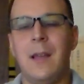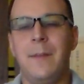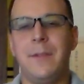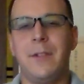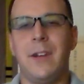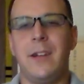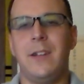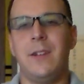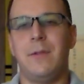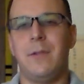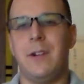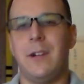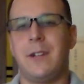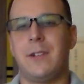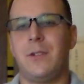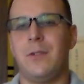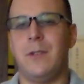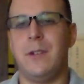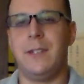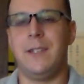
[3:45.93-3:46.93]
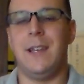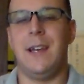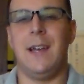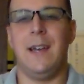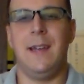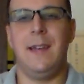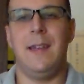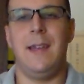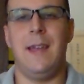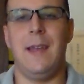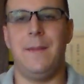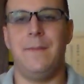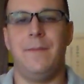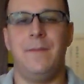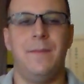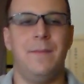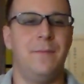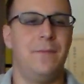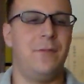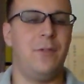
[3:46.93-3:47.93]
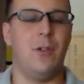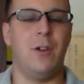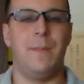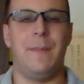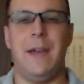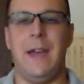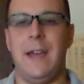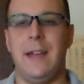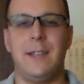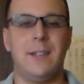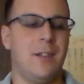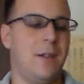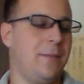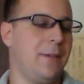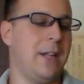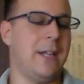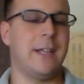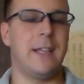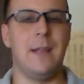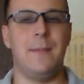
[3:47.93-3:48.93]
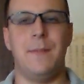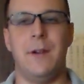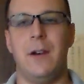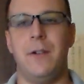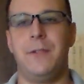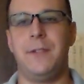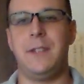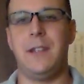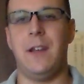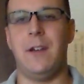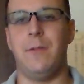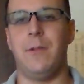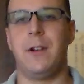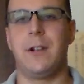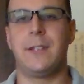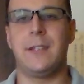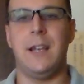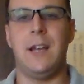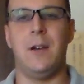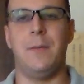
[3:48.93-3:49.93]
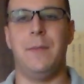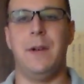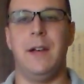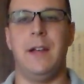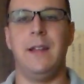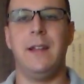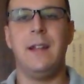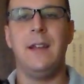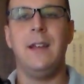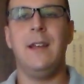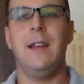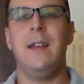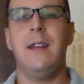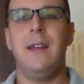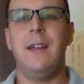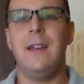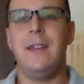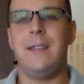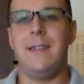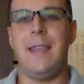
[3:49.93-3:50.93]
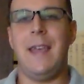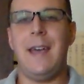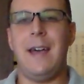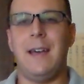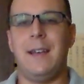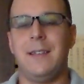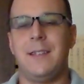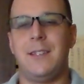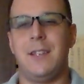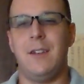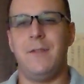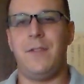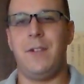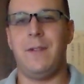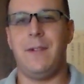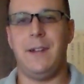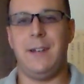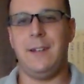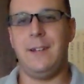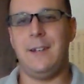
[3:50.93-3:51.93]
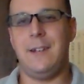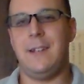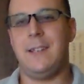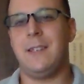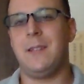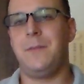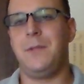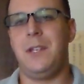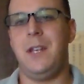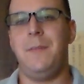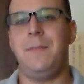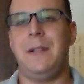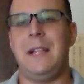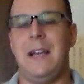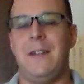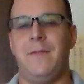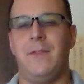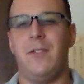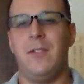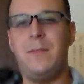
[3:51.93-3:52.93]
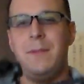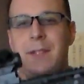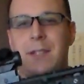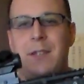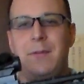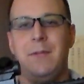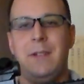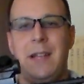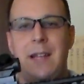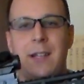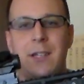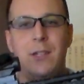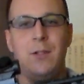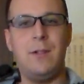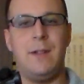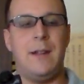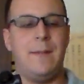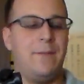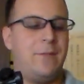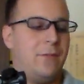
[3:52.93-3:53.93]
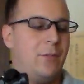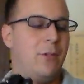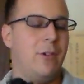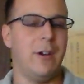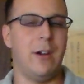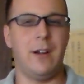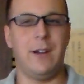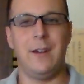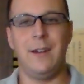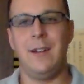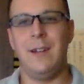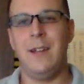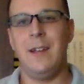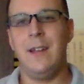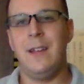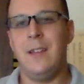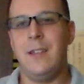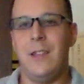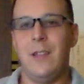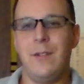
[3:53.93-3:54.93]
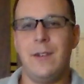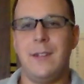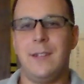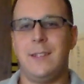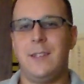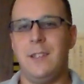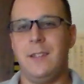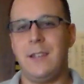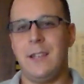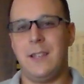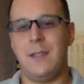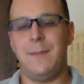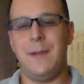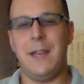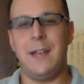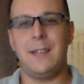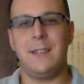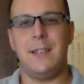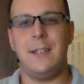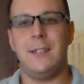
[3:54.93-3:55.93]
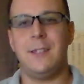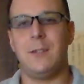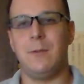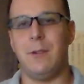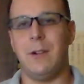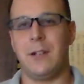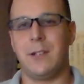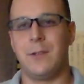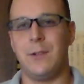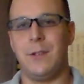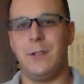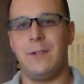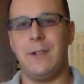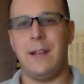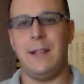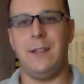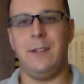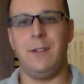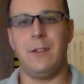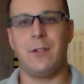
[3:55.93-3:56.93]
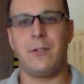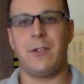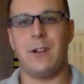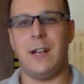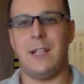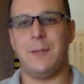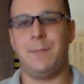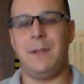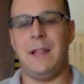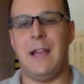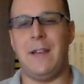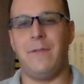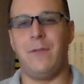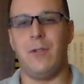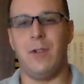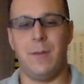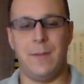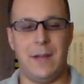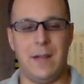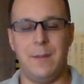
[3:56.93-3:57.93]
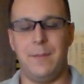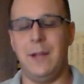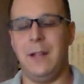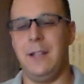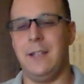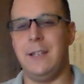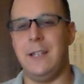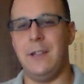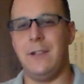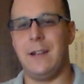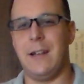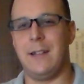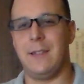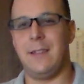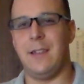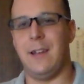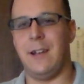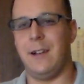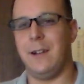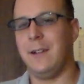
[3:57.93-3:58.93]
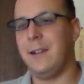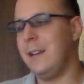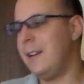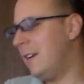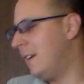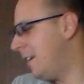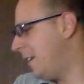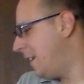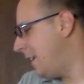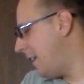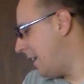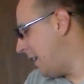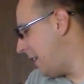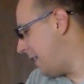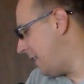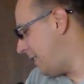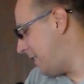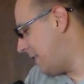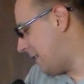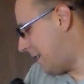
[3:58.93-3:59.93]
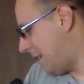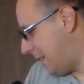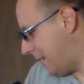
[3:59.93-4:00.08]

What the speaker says: I'm trying to work towards a M4 mag, so I'll probably keep both, see how it works out, but yeah, so if you're running an SMG platform and someone hands you an M4, you can still get the magazines to work, so it's a great little cross-platform ability you got there, and